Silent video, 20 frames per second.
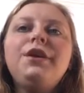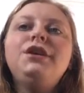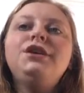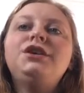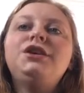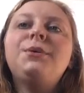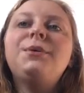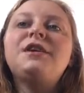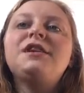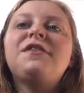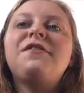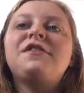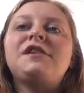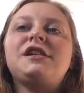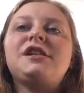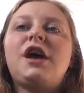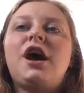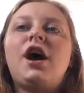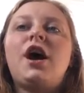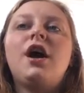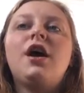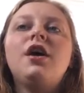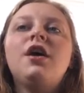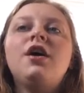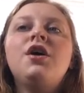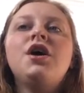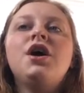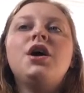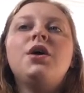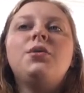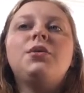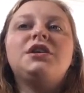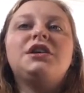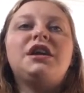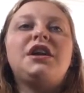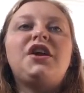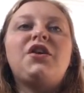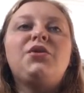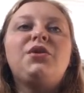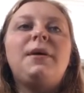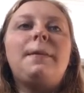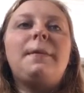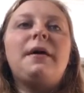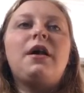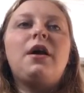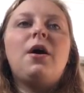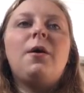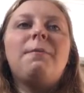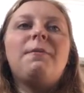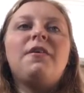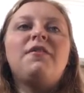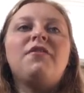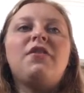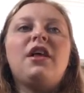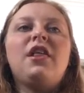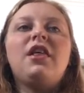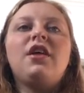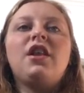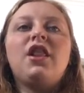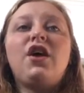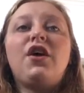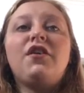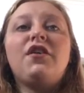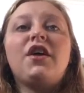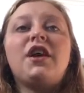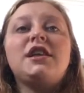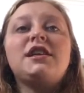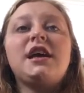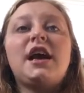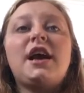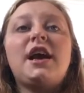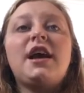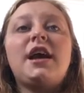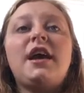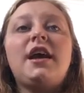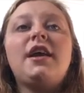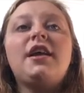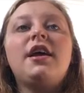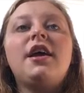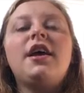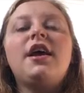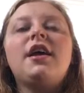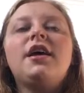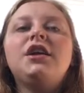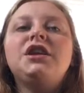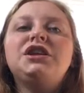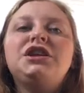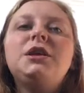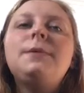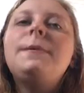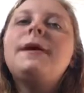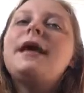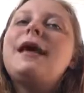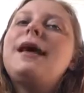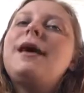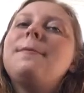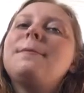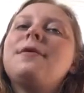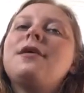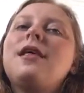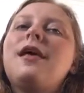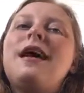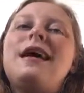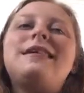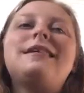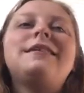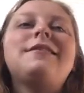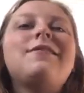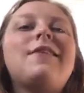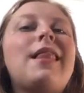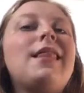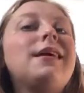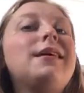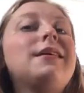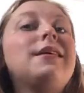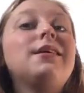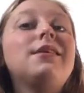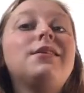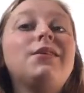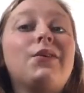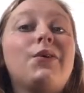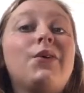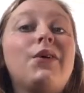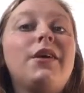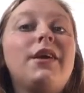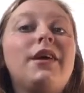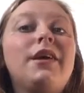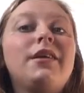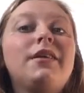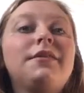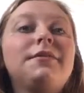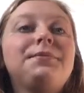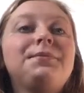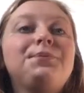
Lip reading: She went to Vassar, which had only been open for a little over a decade, and she became class valedictorian.